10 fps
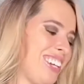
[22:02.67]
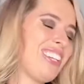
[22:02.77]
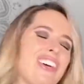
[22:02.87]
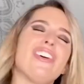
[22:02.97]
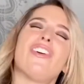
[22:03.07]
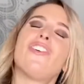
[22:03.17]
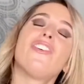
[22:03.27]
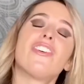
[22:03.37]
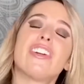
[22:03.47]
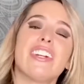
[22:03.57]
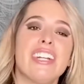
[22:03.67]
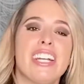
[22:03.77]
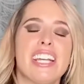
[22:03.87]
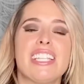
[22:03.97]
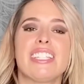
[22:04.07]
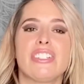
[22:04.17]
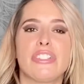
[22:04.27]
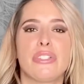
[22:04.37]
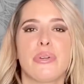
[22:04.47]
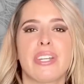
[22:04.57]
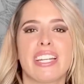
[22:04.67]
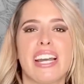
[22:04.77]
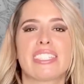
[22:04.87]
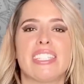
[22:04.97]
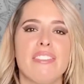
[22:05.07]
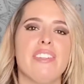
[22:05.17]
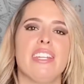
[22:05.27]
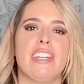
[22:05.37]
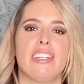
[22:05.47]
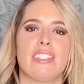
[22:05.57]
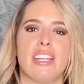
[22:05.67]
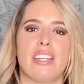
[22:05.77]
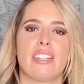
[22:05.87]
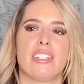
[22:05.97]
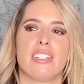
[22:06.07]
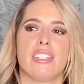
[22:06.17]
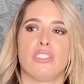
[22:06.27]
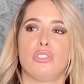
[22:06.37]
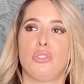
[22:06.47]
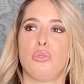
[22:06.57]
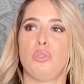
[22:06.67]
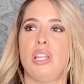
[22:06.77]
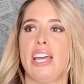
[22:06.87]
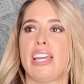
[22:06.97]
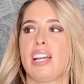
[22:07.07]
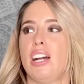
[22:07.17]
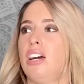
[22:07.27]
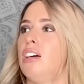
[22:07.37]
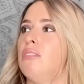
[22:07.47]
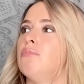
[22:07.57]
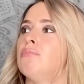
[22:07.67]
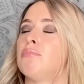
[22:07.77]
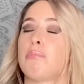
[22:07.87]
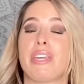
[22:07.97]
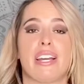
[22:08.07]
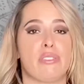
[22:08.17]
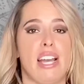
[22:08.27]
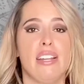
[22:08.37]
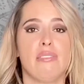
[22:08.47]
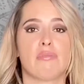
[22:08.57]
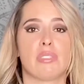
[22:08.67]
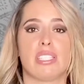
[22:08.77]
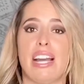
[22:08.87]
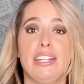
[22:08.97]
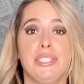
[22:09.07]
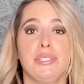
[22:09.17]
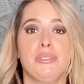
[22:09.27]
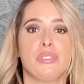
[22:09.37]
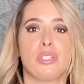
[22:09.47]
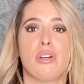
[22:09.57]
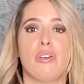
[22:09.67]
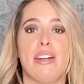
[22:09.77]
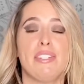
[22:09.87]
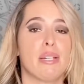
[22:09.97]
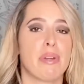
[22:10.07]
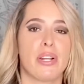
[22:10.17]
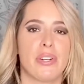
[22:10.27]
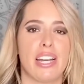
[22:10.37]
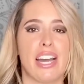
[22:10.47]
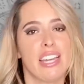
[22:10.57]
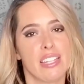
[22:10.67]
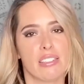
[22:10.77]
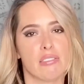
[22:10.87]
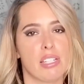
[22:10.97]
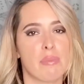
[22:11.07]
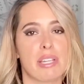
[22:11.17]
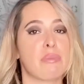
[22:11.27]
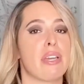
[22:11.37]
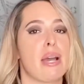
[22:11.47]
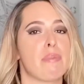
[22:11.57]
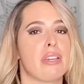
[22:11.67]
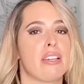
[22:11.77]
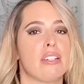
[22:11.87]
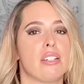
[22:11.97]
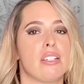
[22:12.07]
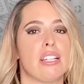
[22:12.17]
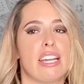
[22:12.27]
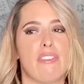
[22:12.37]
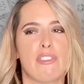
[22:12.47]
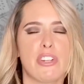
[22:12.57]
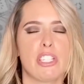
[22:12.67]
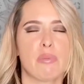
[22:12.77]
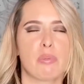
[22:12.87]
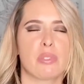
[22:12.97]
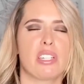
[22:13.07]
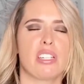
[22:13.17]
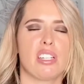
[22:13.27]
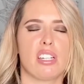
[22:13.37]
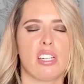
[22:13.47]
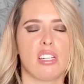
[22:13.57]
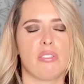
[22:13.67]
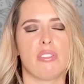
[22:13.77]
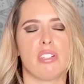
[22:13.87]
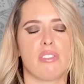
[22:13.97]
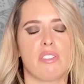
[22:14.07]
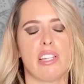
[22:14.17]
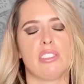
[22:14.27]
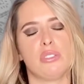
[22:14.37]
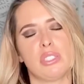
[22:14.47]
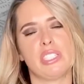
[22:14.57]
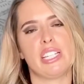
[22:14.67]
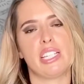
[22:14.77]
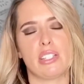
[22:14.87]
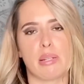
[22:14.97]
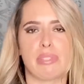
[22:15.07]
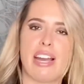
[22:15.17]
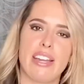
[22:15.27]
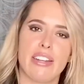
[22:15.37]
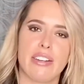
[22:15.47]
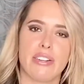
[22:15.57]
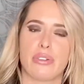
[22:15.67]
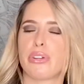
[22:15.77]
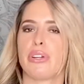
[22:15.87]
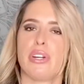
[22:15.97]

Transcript: you know? Or is it just doing an activity? Like, do you like being outside? Because I do. So every time I go on a hike, it makes me happy. Like at first I might be like, I really don't feel like doing this, or I'm tired, or